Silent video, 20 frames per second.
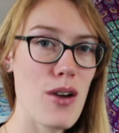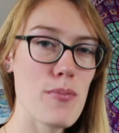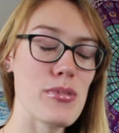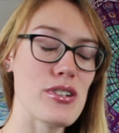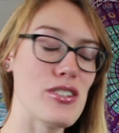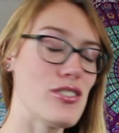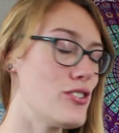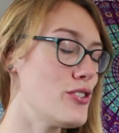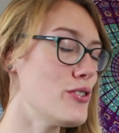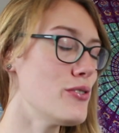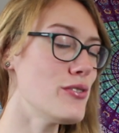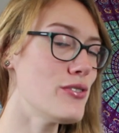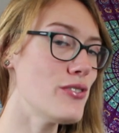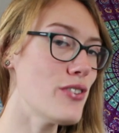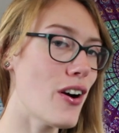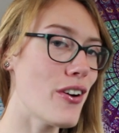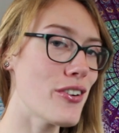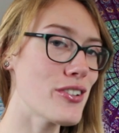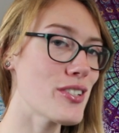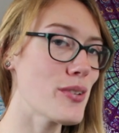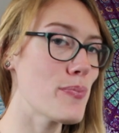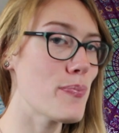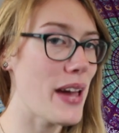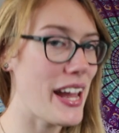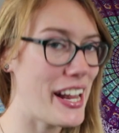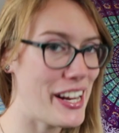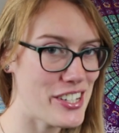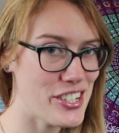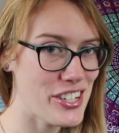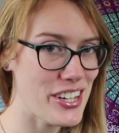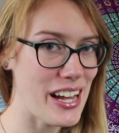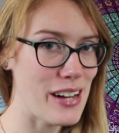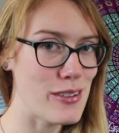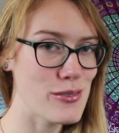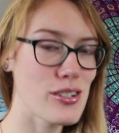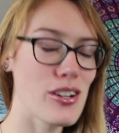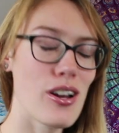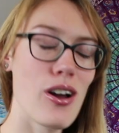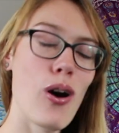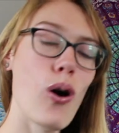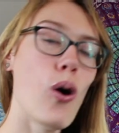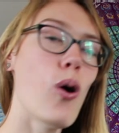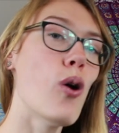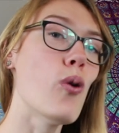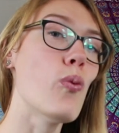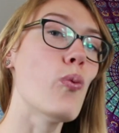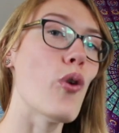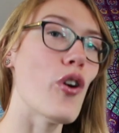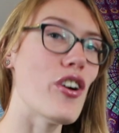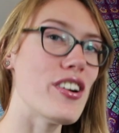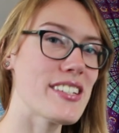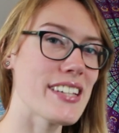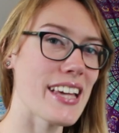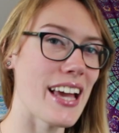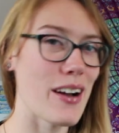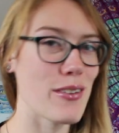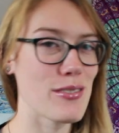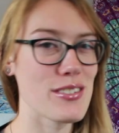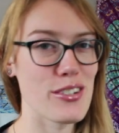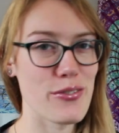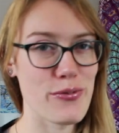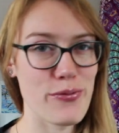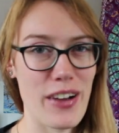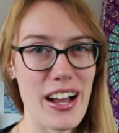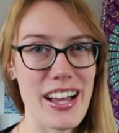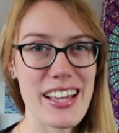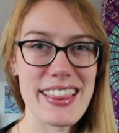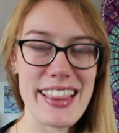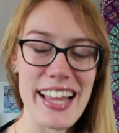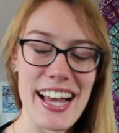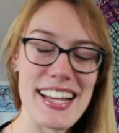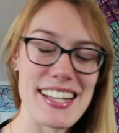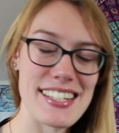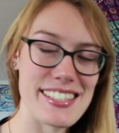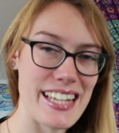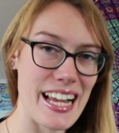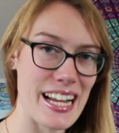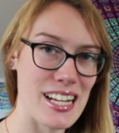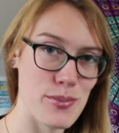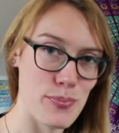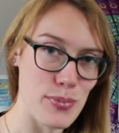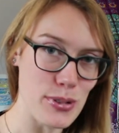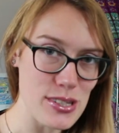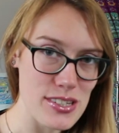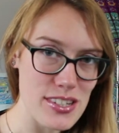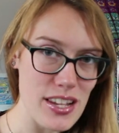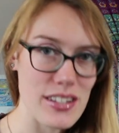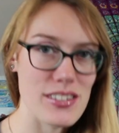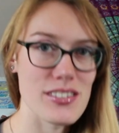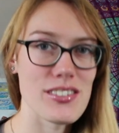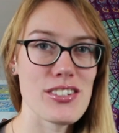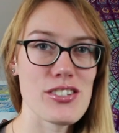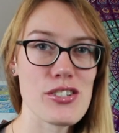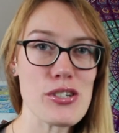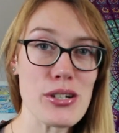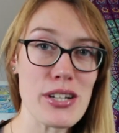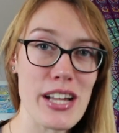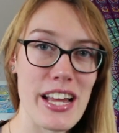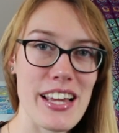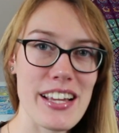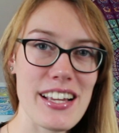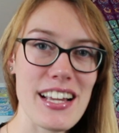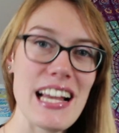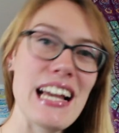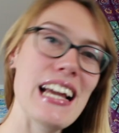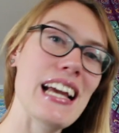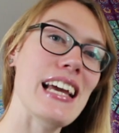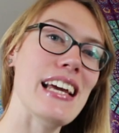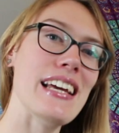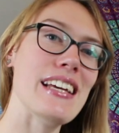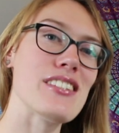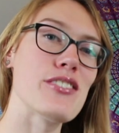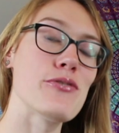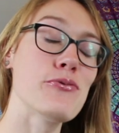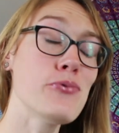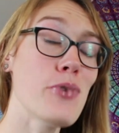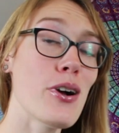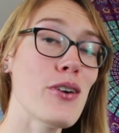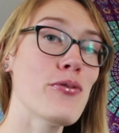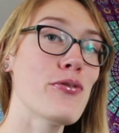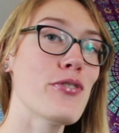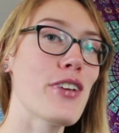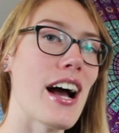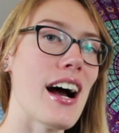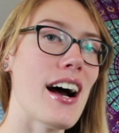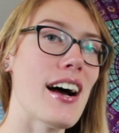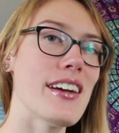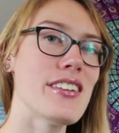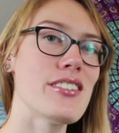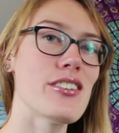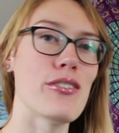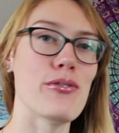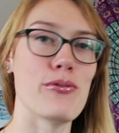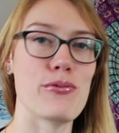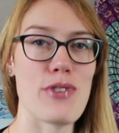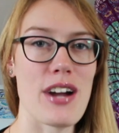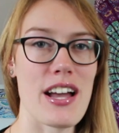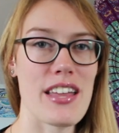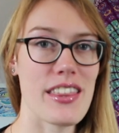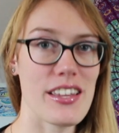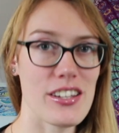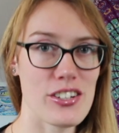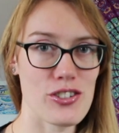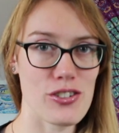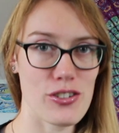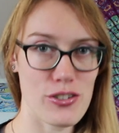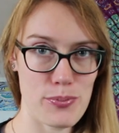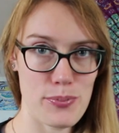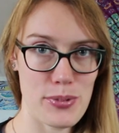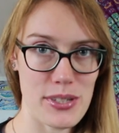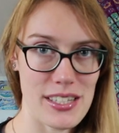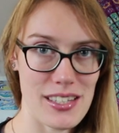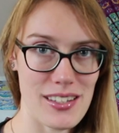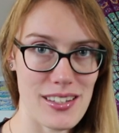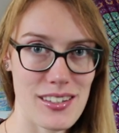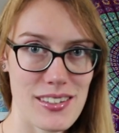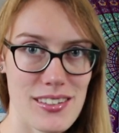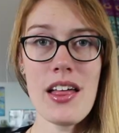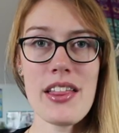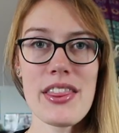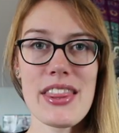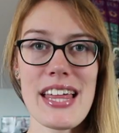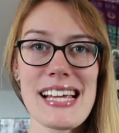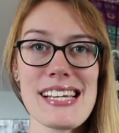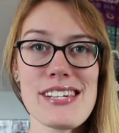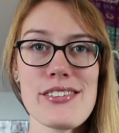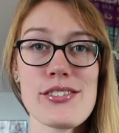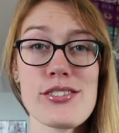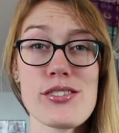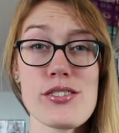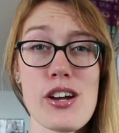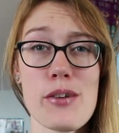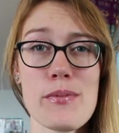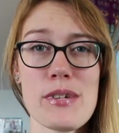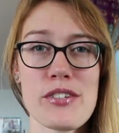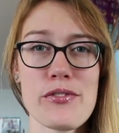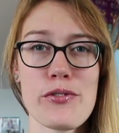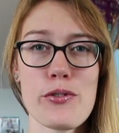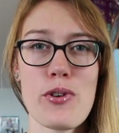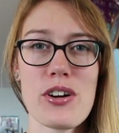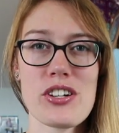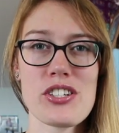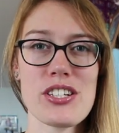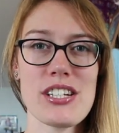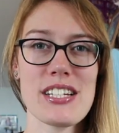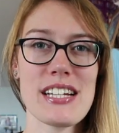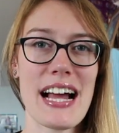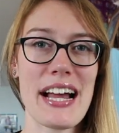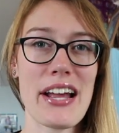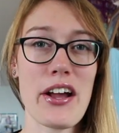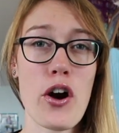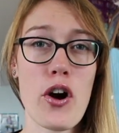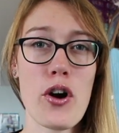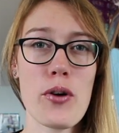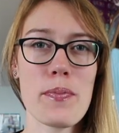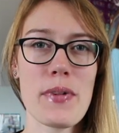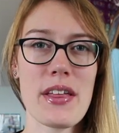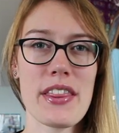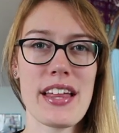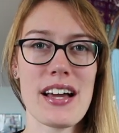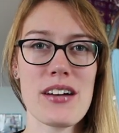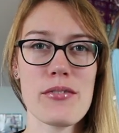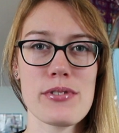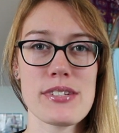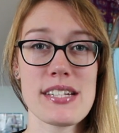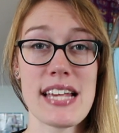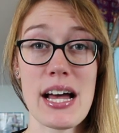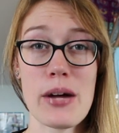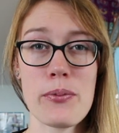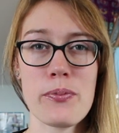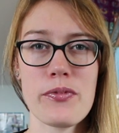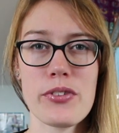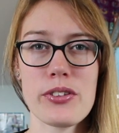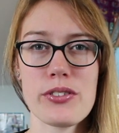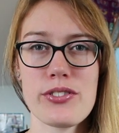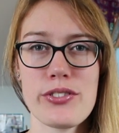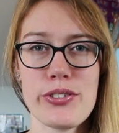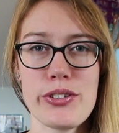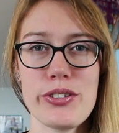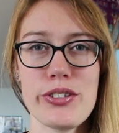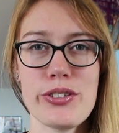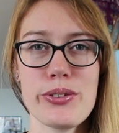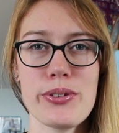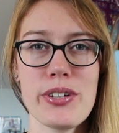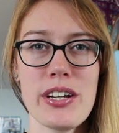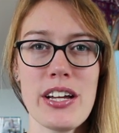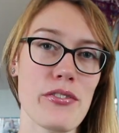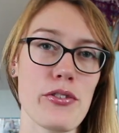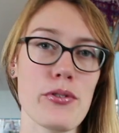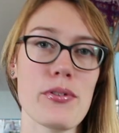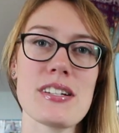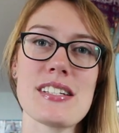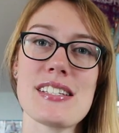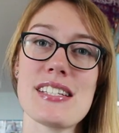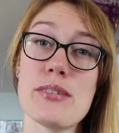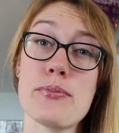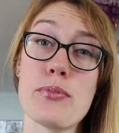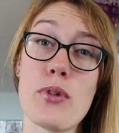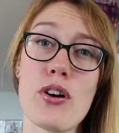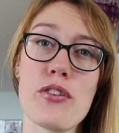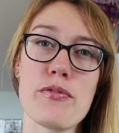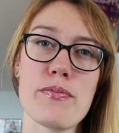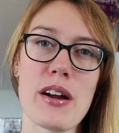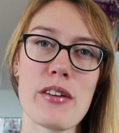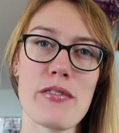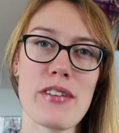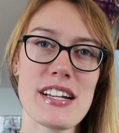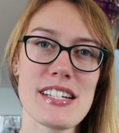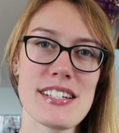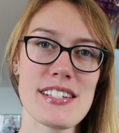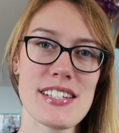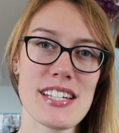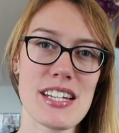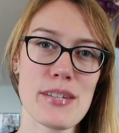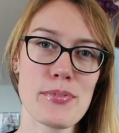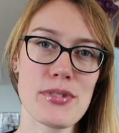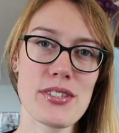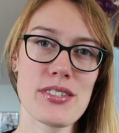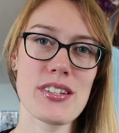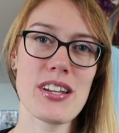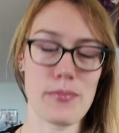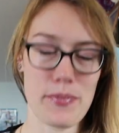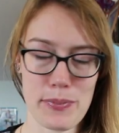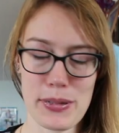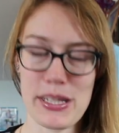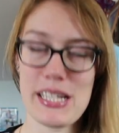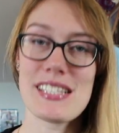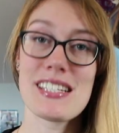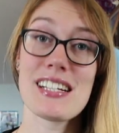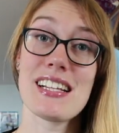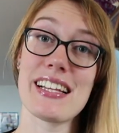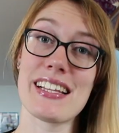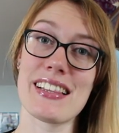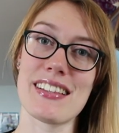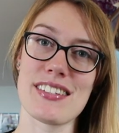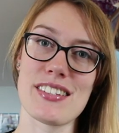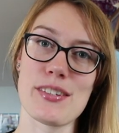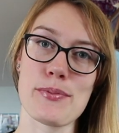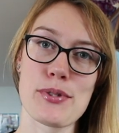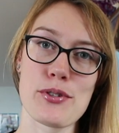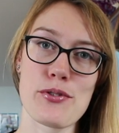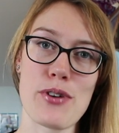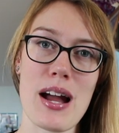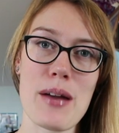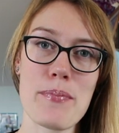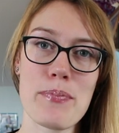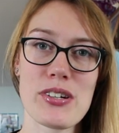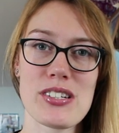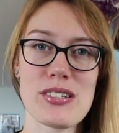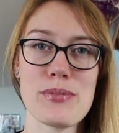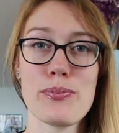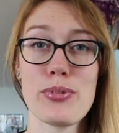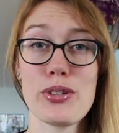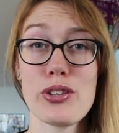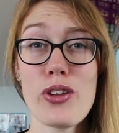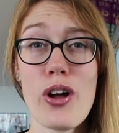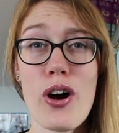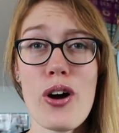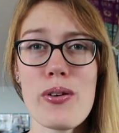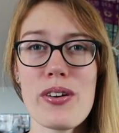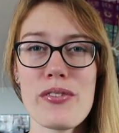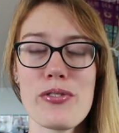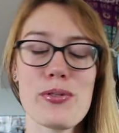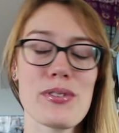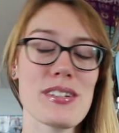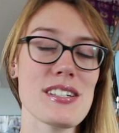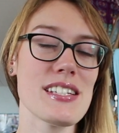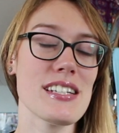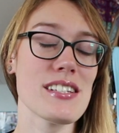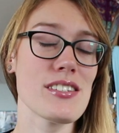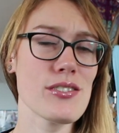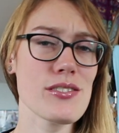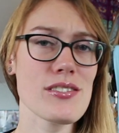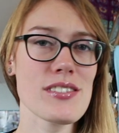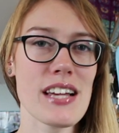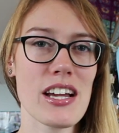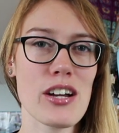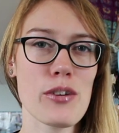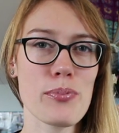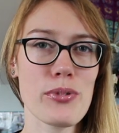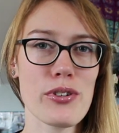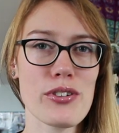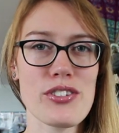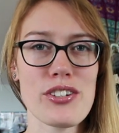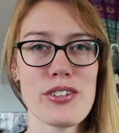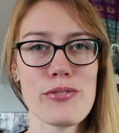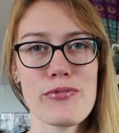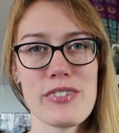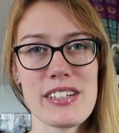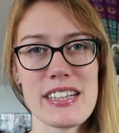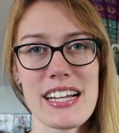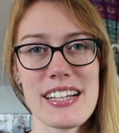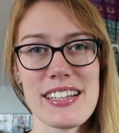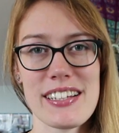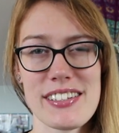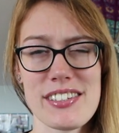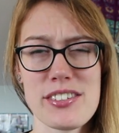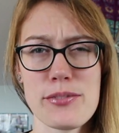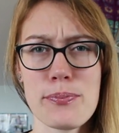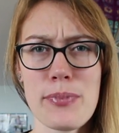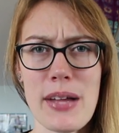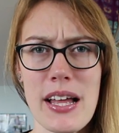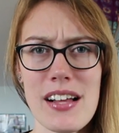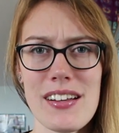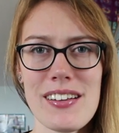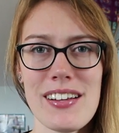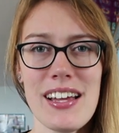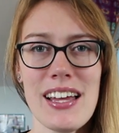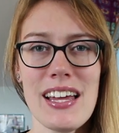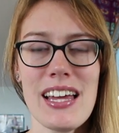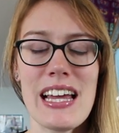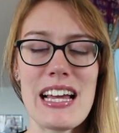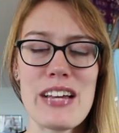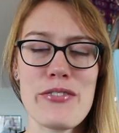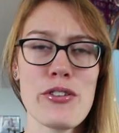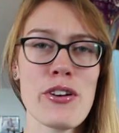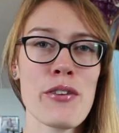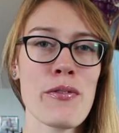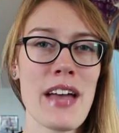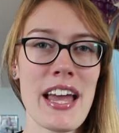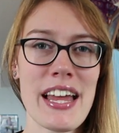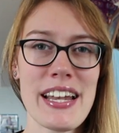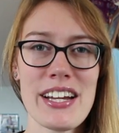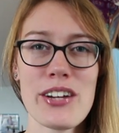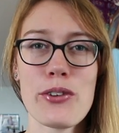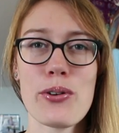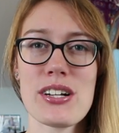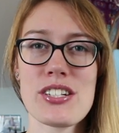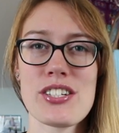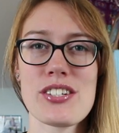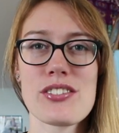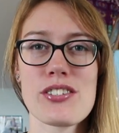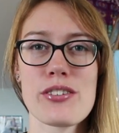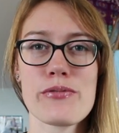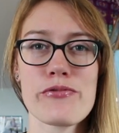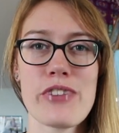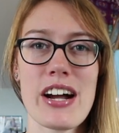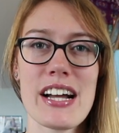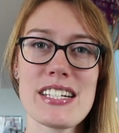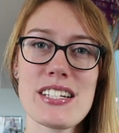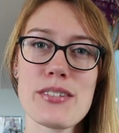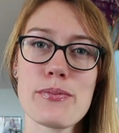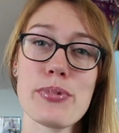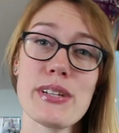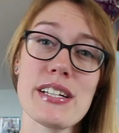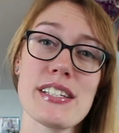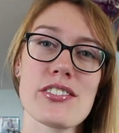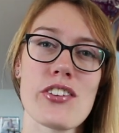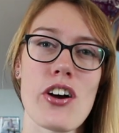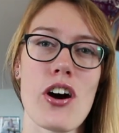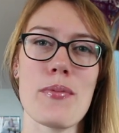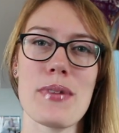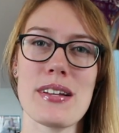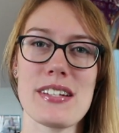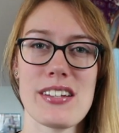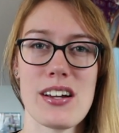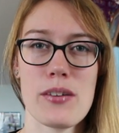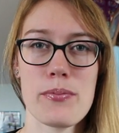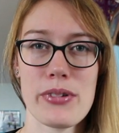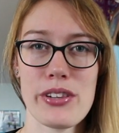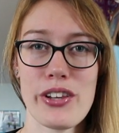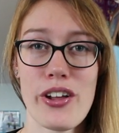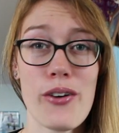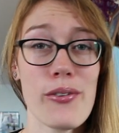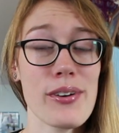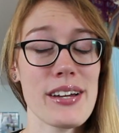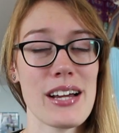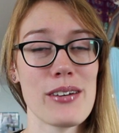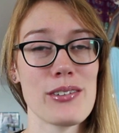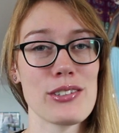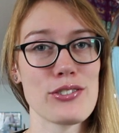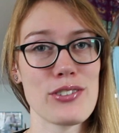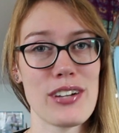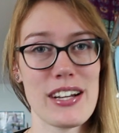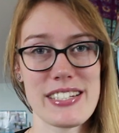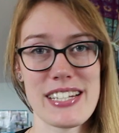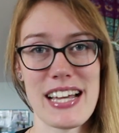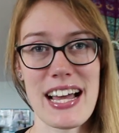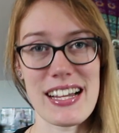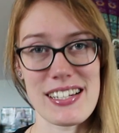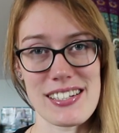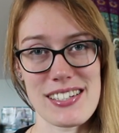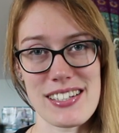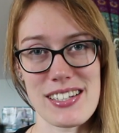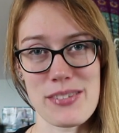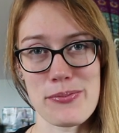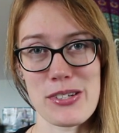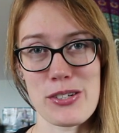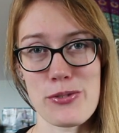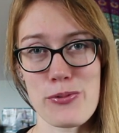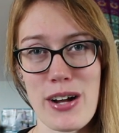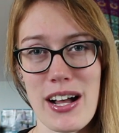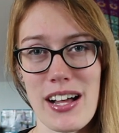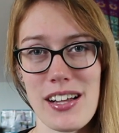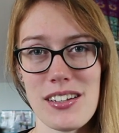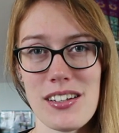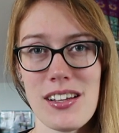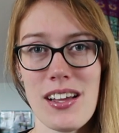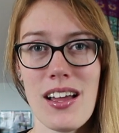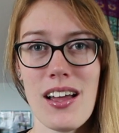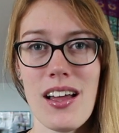But do not page count or word count to find that exact percentage, okay? It is a rough guide of where they should be. Thank you so much for watching. I hope that was helpful to you. If you want to see more of my writing tips, please click the subscribe button below. If you want to see as soon as I upload, you can ring that little bell. If you have any questions on writing, please comment down below and I will try to answer them as well.